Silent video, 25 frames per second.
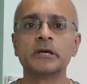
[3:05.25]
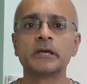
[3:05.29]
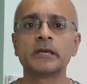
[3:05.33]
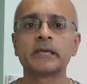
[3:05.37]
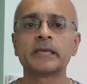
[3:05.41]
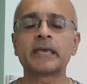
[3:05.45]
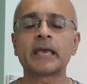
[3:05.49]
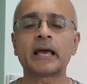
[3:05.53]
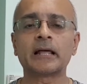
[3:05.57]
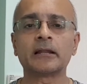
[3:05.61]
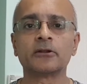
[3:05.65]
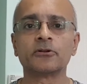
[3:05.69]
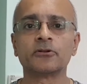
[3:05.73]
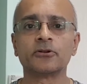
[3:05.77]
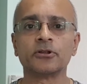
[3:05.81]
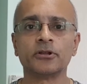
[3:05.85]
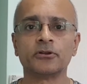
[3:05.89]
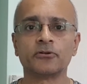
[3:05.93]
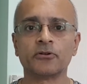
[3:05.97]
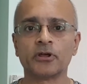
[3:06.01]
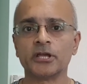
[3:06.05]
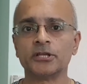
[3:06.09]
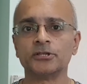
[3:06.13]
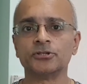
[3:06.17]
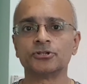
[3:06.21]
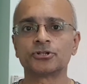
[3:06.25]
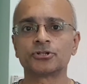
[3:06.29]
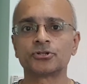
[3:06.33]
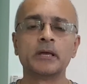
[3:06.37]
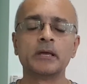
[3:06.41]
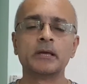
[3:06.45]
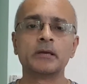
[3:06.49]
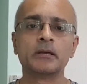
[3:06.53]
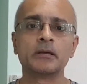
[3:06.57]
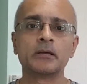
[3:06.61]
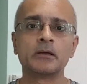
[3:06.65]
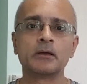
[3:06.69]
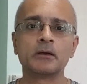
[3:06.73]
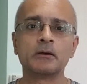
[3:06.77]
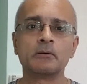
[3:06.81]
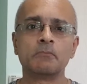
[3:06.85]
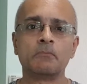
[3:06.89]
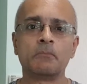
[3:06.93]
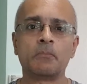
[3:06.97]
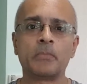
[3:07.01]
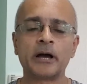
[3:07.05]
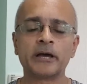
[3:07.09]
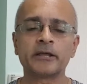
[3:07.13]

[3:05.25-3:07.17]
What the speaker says: calorie range. My